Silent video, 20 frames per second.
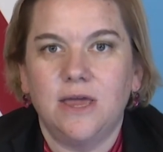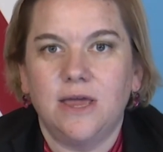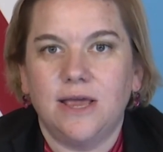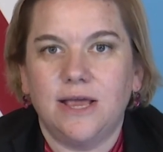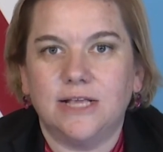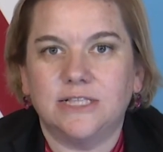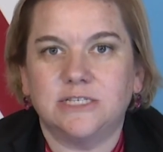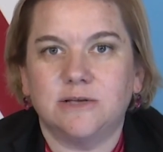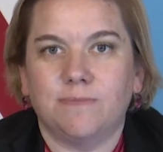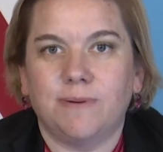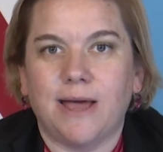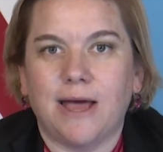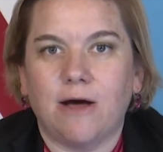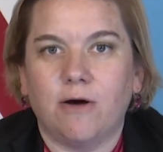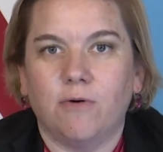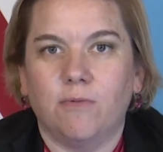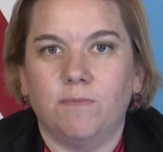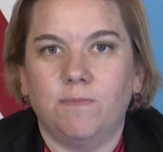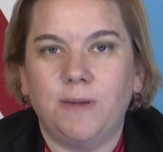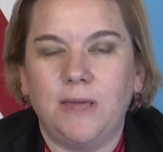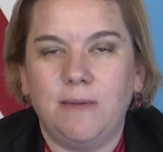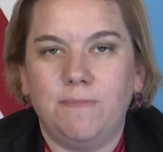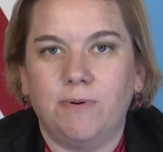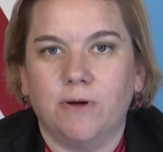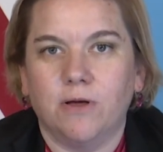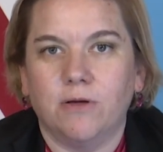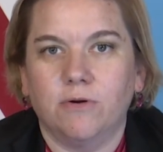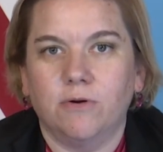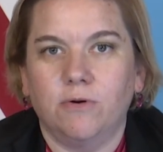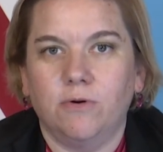It's about
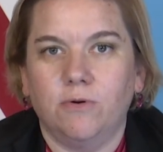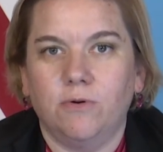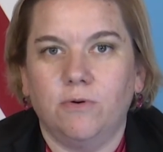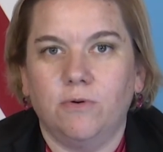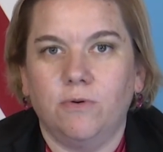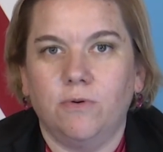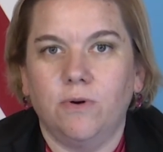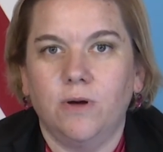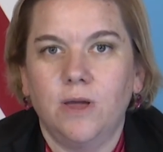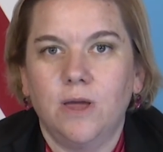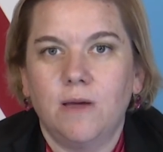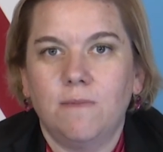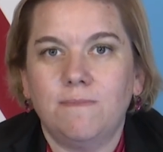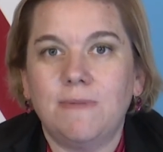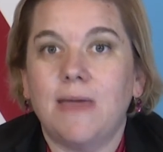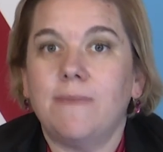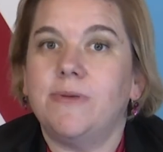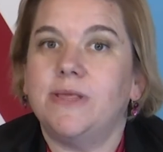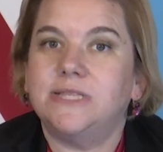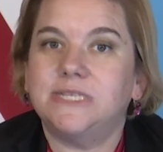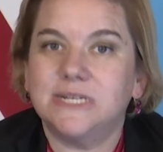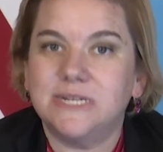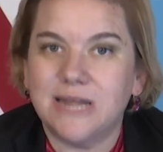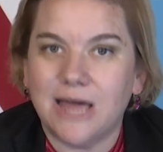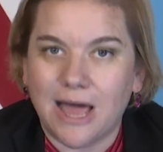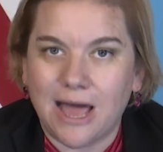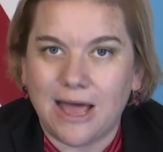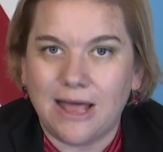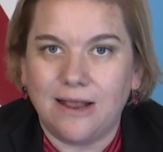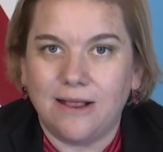people who maybe did
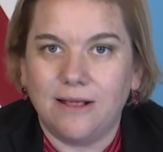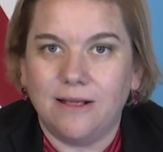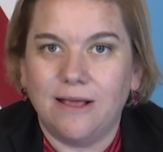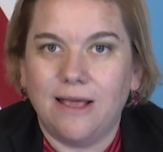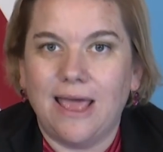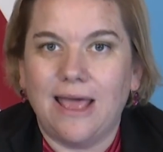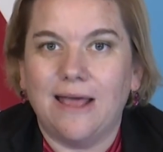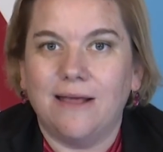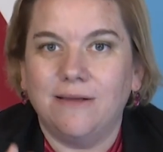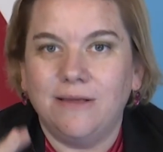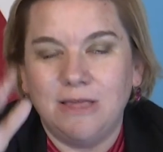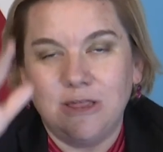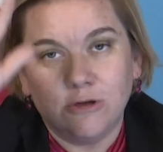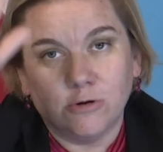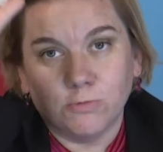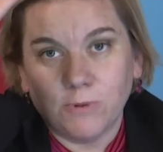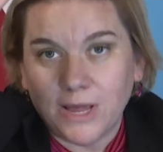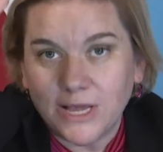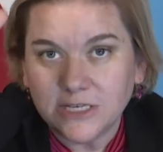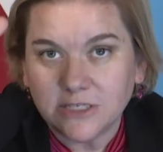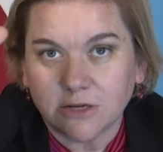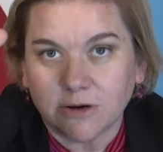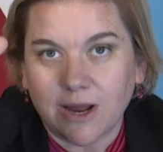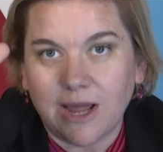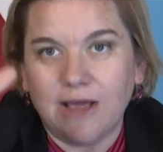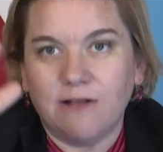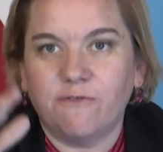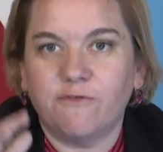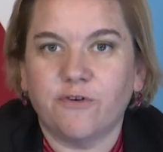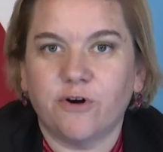not either raise their
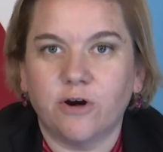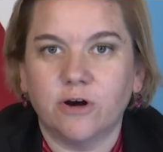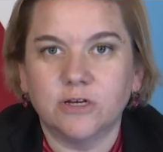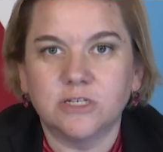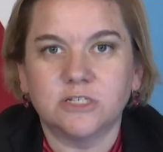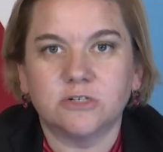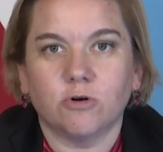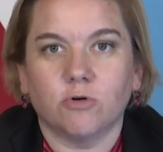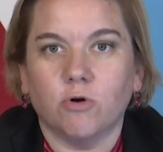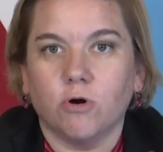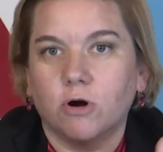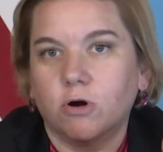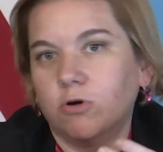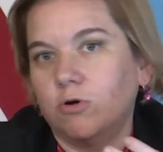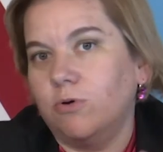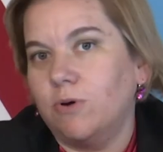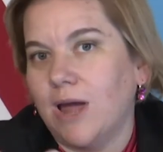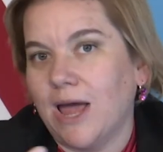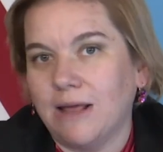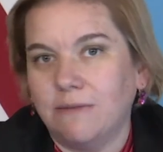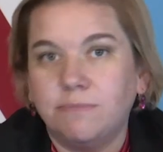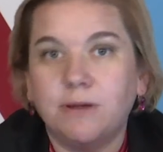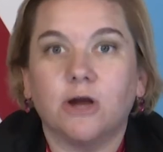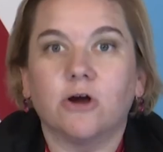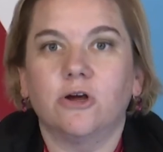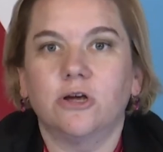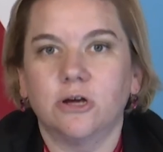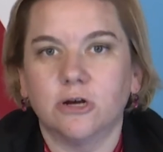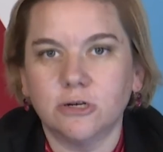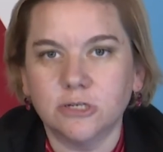hand first or who had
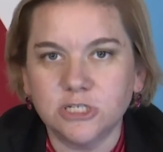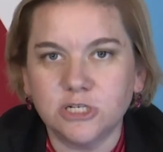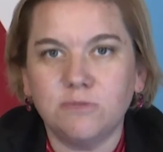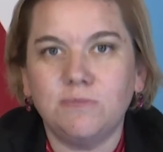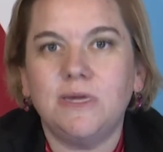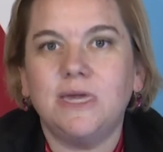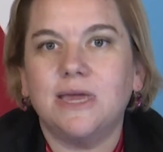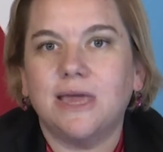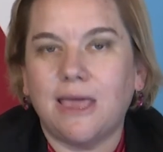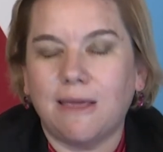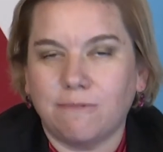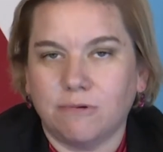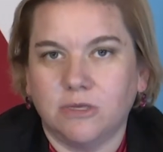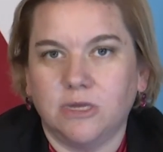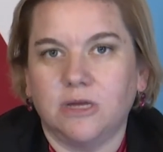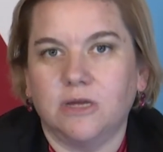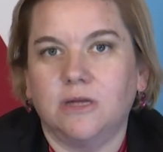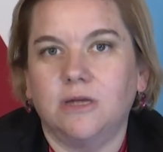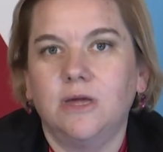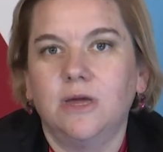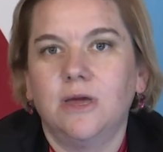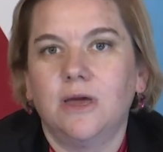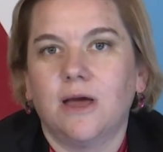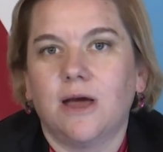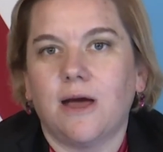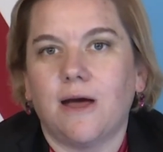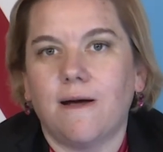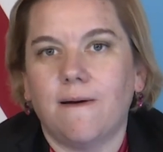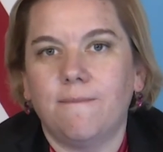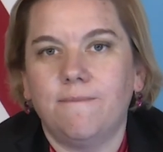barriers to being able to
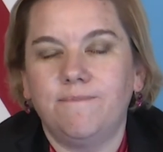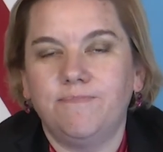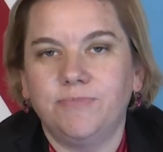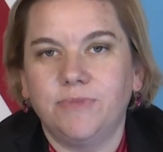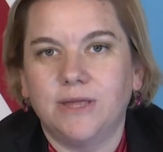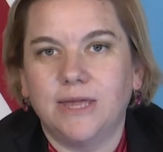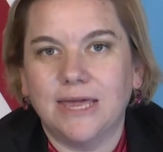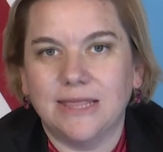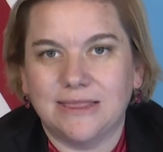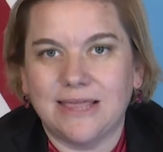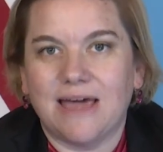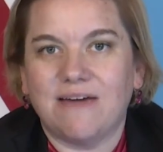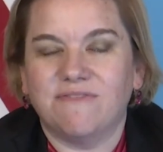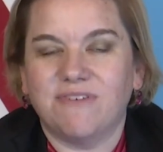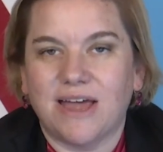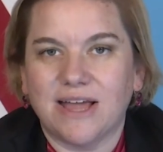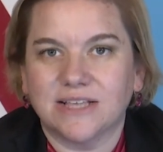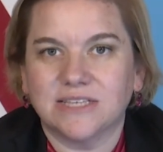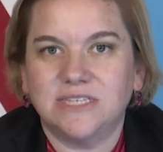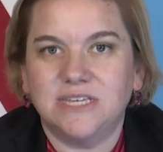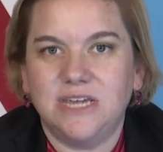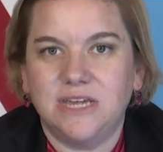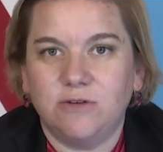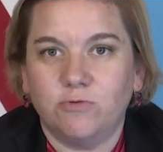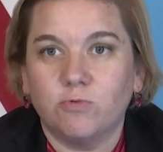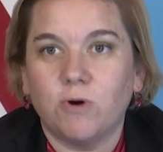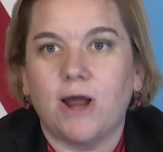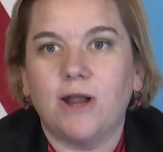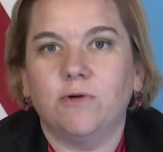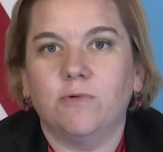get that vaccine
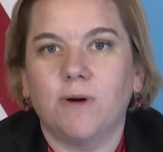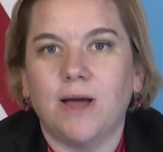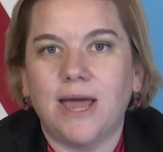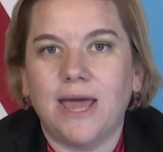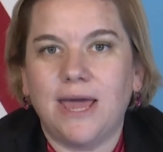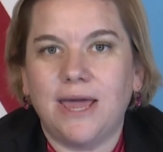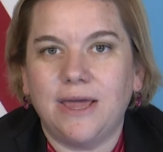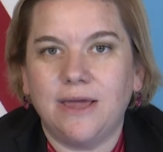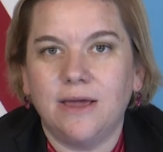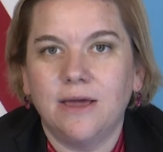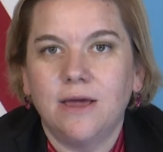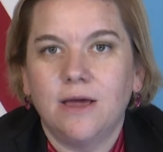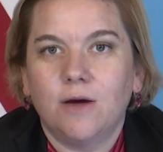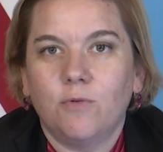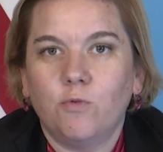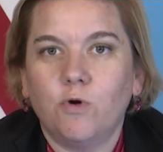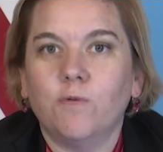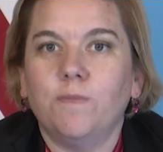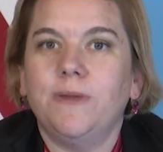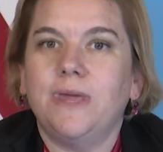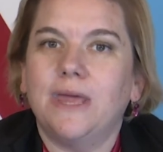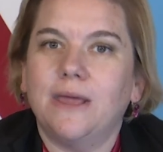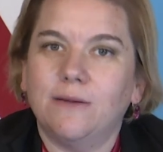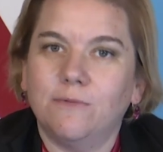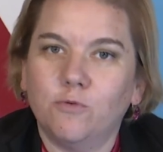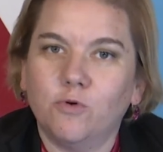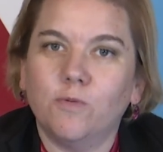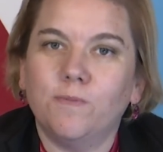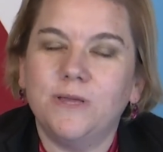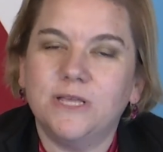right away. We'll
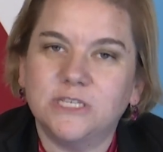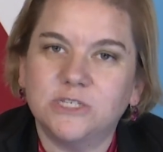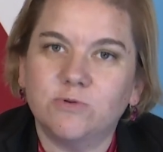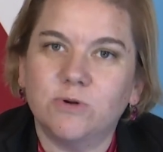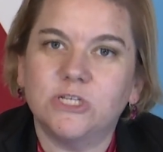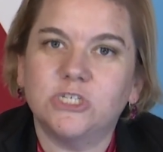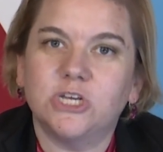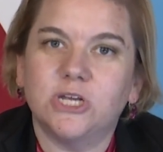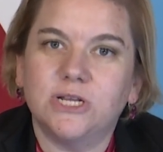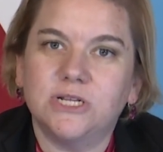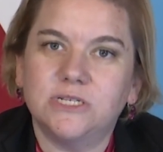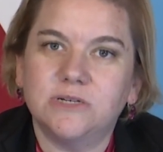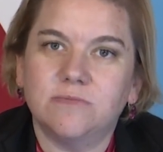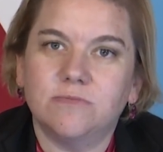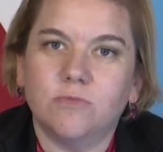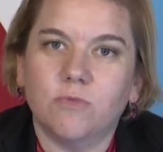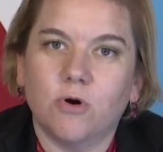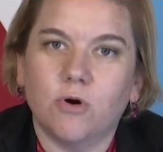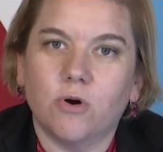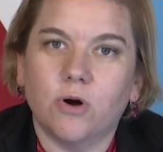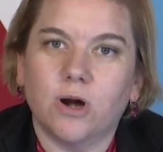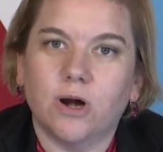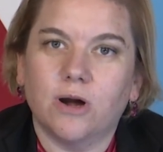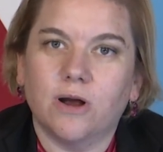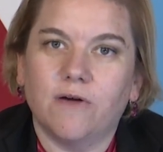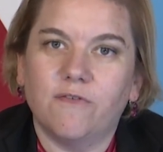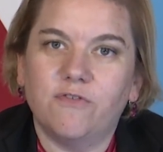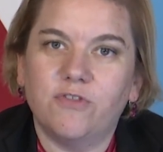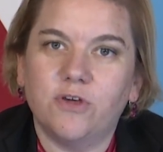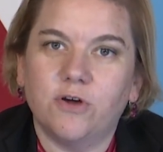be switching to more
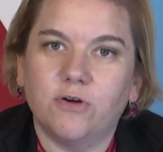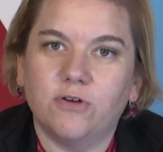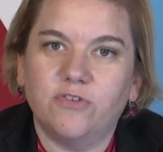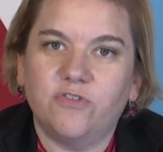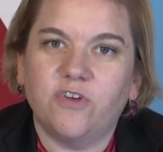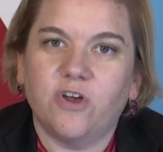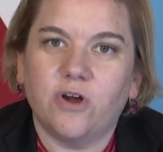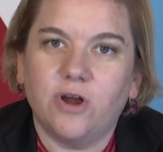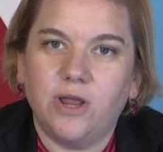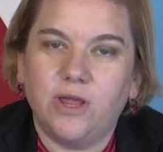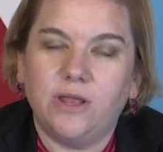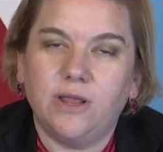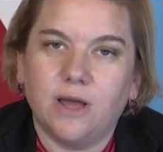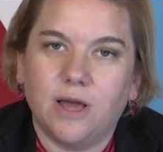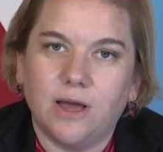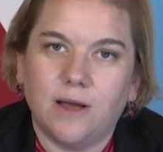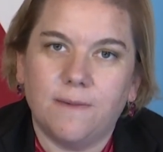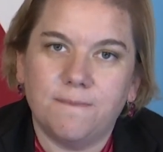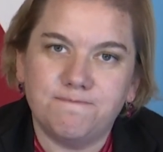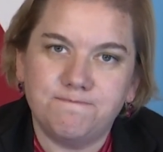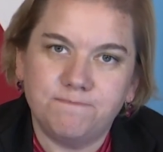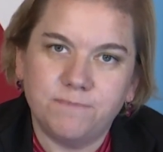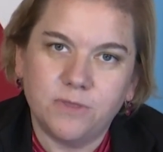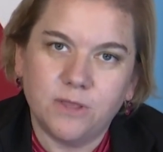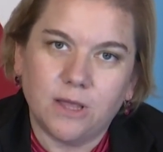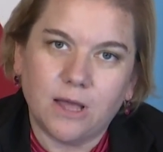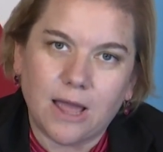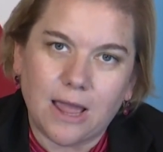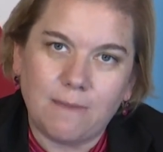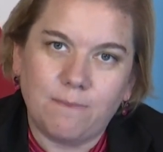of those very
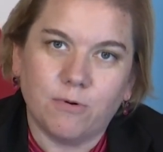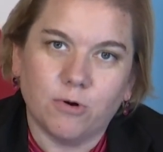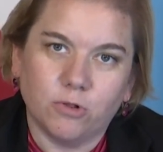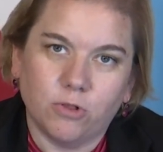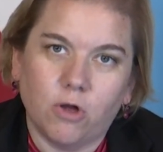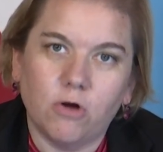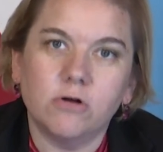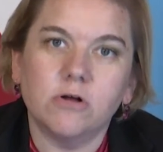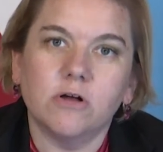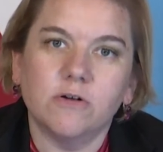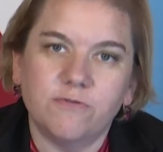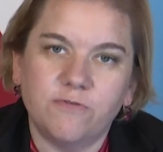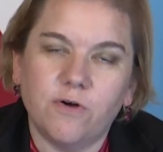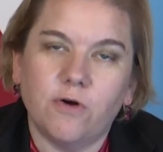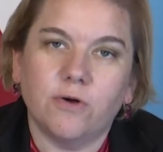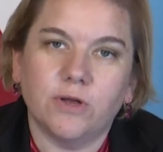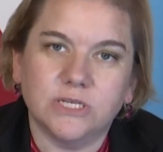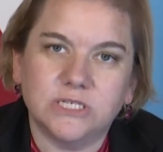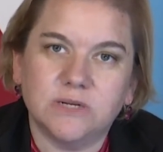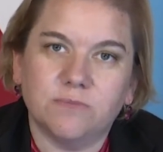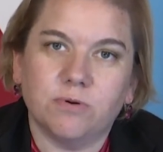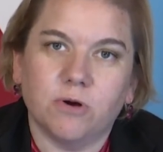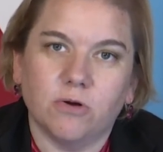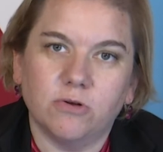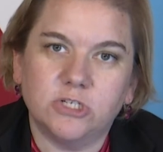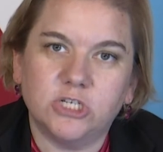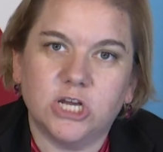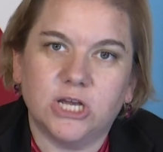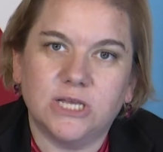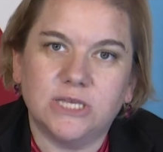hyper-local focused
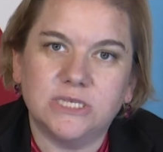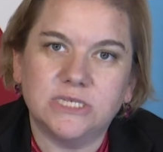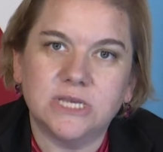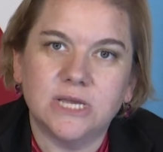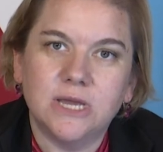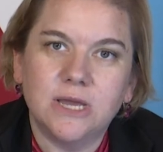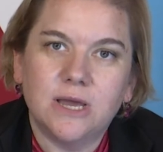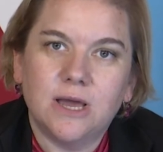approaches.